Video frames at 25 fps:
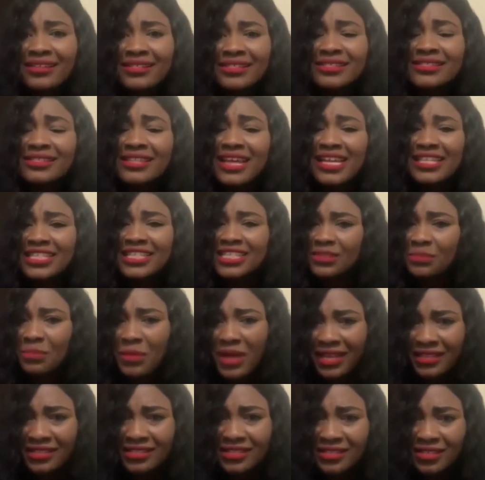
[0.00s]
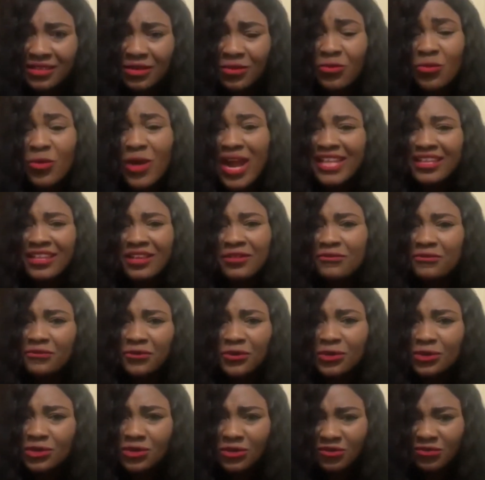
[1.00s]
statements right in
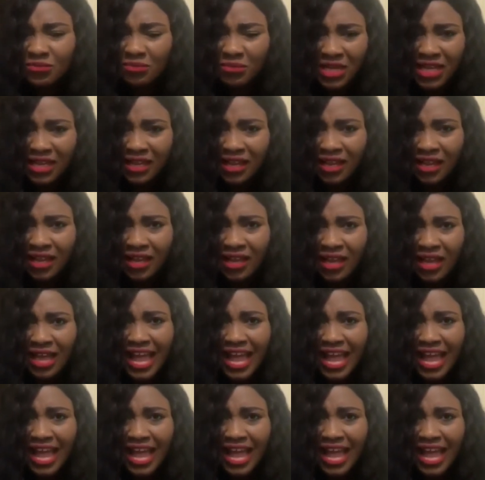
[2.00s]
front of me.